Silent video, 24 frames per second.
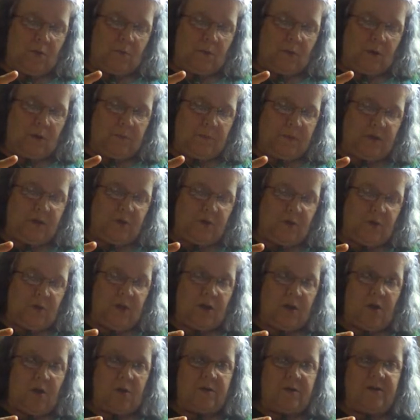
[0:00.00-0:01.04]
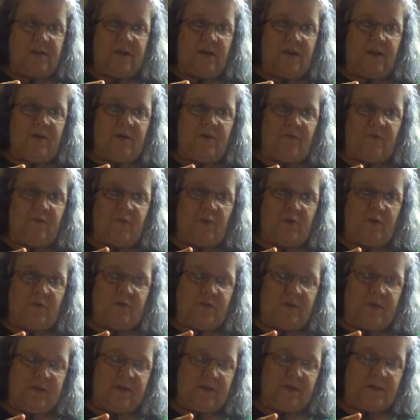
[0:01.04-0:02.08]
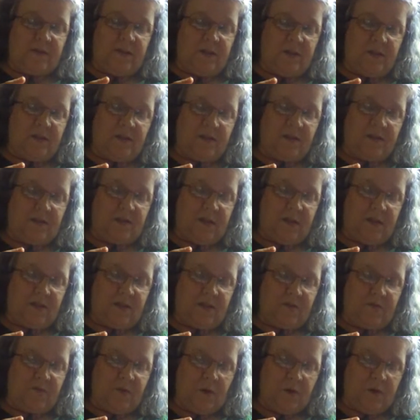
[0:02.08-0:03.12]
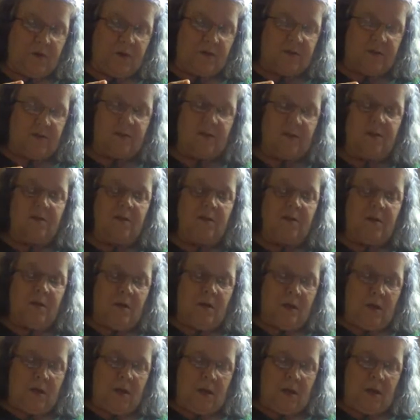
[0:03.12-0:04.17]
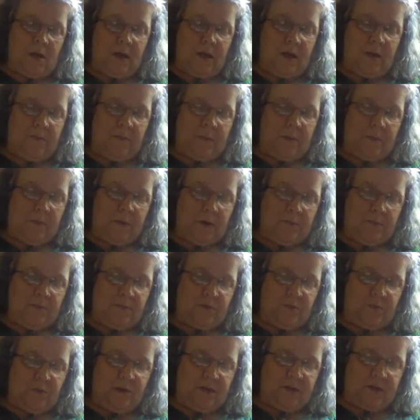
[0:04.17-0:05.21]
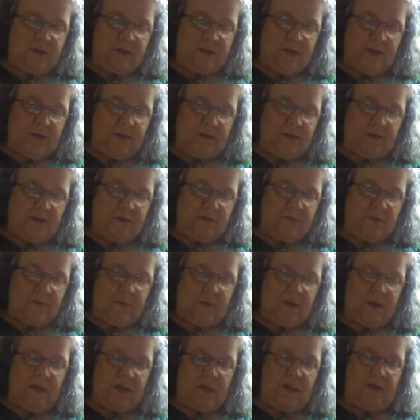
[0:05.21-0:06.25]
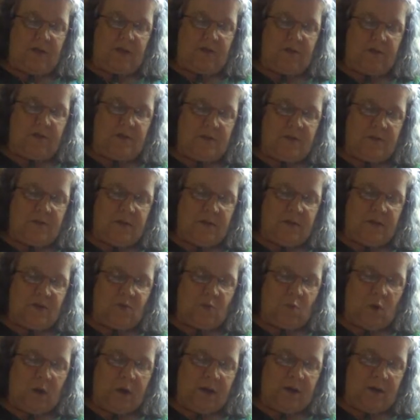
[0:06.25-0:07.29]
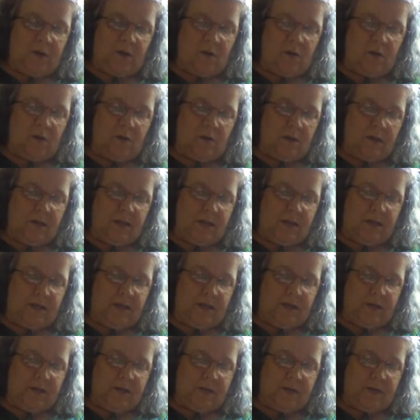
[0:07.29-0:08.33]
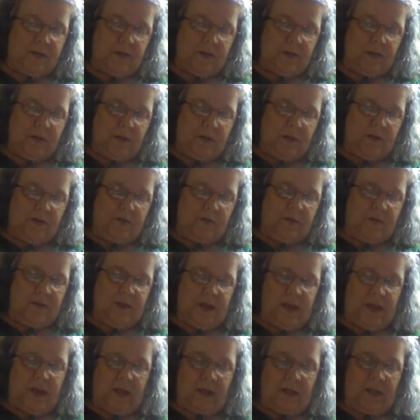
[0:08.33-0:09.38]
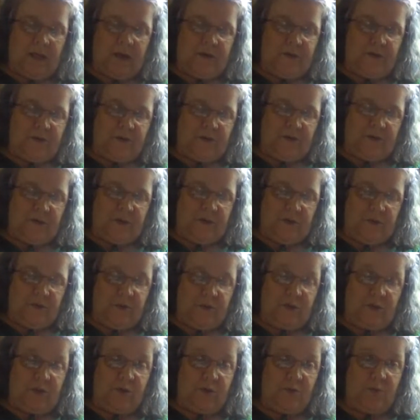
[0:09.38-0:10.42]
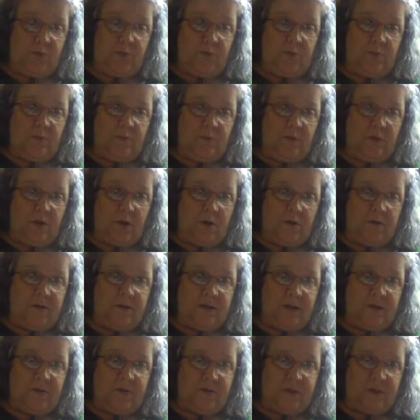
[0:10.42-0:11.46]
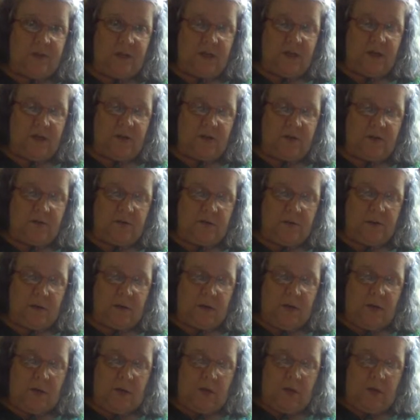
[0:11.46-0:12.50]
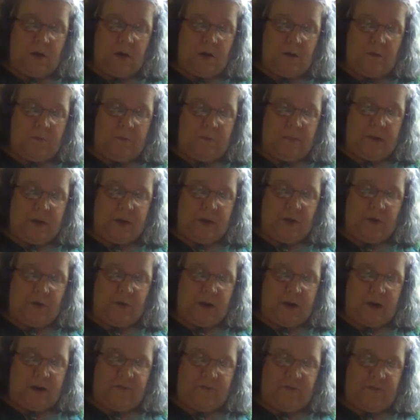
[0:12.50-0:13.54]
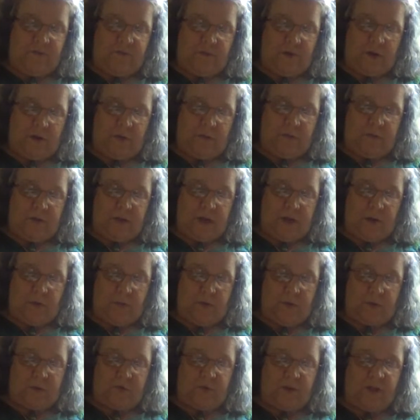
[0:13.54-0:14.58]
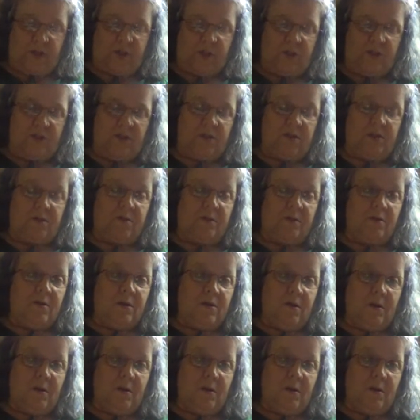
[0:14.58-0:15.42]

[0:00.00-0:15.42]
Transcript: Going to be doing a yard sale the 4th, 5th, and 6th of August at my mom's residence because it's Whitehall and they allow you to do two yard sales a year, but you have to follow their restrictions,